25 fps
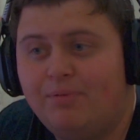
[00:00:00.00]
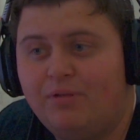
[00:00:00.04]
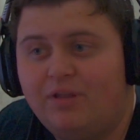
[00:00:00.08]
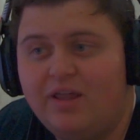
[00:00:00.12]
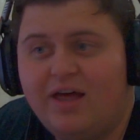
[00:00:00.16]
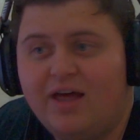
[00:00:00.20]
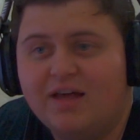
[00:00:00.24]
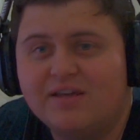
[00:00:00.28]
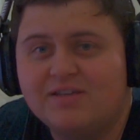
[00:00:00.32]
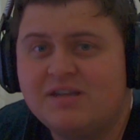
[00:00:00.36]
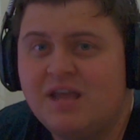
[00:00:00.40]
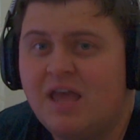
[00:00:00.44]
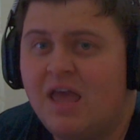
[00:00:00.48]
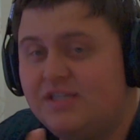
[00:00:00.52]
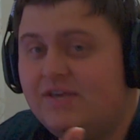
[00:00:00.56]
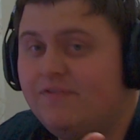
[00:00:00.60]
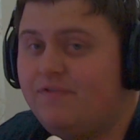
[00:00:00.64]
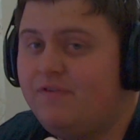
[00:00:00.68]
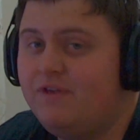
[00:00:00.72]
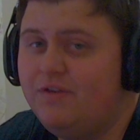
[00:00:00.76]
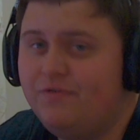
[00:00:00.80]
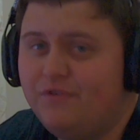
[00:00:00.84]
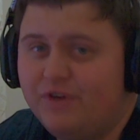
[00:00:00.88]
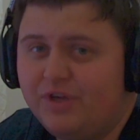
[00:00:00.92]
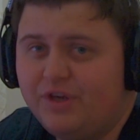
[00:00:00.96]
Plus,
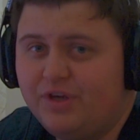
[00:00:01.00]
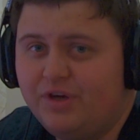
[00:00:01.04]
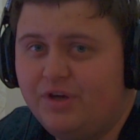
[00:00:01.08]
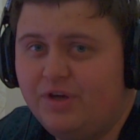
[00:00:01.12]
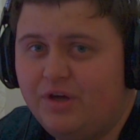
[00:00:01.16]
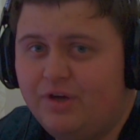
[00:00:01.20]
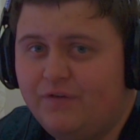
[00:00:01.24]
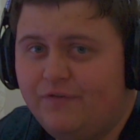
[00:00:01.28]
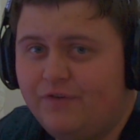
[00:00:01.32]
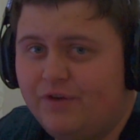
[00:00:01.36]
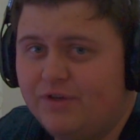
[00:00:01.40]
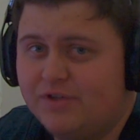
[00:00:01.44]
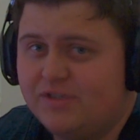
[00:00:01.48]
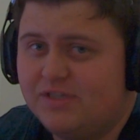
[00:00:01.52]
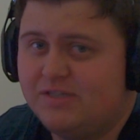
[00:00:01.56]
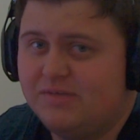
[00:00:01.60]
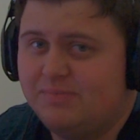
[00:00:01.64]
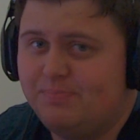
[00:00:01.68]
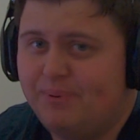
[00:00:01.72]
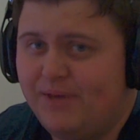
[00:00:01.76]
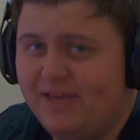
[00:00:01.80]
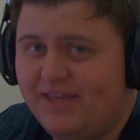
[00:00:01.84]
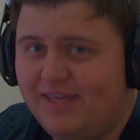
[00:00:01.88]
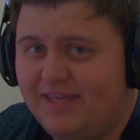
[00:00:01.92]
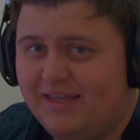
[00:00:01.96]
Stephanie Vaquer versus
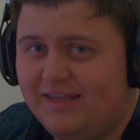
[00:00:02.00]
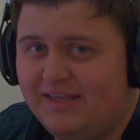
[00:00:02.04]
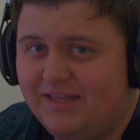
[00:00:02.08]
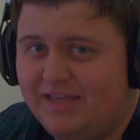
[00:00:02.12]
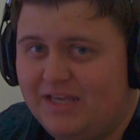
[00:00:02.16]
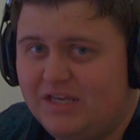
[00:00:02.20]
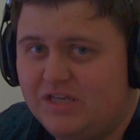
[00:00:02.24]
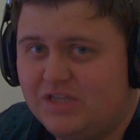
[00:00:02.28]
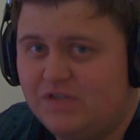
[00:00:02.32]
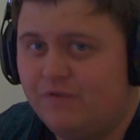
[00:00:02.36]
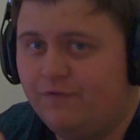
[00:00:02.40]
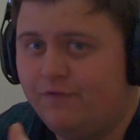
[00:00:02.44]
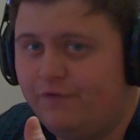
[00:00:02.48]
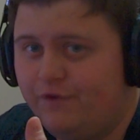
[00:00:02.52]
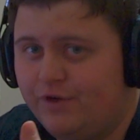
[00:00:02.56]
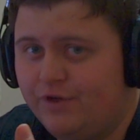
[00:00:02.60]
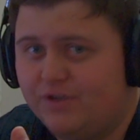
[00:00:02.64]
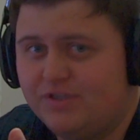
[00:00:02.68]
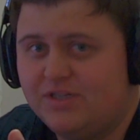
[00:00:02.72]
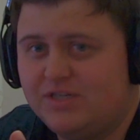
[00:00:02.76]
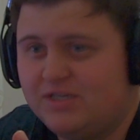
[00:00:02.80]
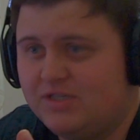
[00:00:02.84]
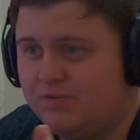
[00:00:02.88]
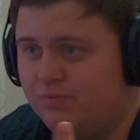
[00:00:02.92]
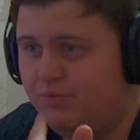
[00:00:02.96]
Becky Lynch
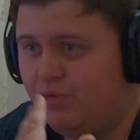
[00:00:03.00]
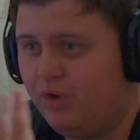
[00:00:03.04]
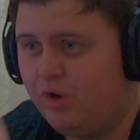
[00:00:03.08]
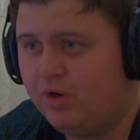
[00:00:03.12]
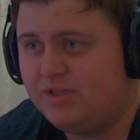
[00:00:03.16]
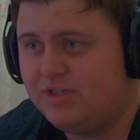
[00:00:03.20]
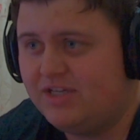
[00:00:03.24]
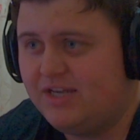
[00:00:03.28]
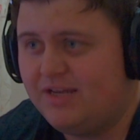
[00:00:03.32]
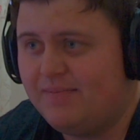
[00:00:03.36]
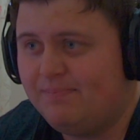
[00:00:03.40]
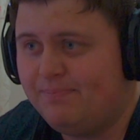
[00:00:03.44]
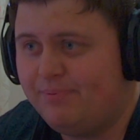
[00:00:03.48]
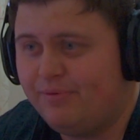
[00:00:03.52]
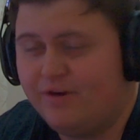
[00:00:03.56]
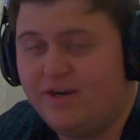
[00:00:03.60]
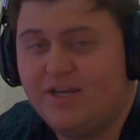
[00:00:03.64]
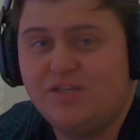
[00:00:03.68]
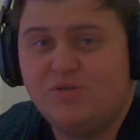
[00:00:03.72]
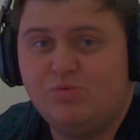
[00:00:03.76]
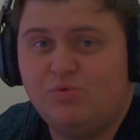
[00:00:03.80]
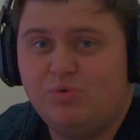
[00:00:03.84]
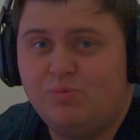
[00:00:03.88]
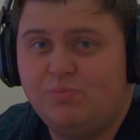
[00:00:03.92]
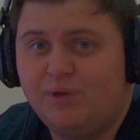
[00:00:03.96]
versus Roxanne
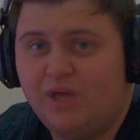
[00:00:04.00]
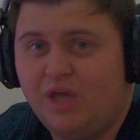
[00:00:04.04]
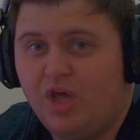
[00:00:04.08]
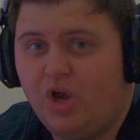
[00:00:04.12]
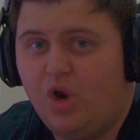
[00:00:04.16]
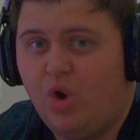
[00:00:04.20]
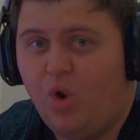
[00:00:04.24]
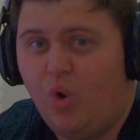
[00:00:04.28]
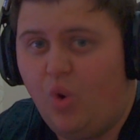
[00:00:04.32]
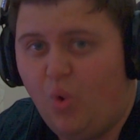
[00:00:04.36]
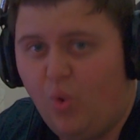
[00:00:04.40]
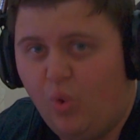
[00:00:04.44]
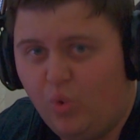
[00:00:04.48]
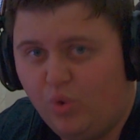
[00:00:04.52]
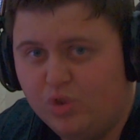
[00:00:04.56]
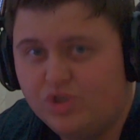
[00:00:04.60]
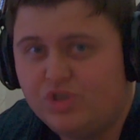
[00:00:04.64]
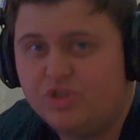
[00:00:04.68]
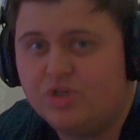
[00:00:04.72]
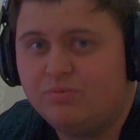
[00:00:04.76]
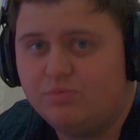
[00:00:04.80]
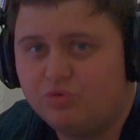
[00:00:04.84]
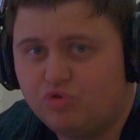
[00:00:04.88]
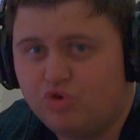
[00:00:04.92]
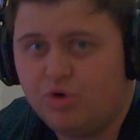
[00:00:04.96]
Perez would be an
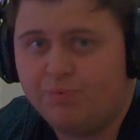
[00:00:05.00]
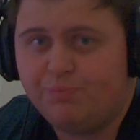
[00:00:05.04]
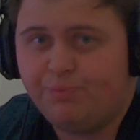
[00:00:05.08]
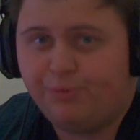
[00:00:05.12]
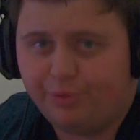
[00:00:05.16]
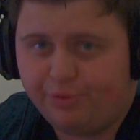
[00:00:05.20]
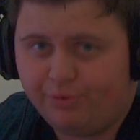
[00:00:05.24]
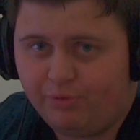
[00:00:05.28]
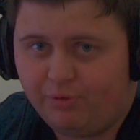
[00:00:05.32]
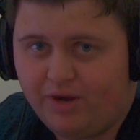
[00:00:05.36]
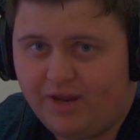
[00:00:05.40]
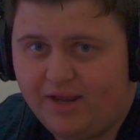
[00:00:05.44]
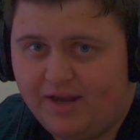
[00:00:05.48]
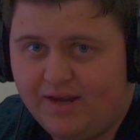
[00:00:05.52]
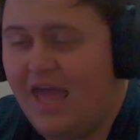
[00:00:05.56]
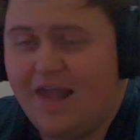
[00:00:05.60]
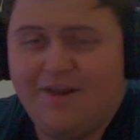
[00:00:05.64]
awesome triple threat.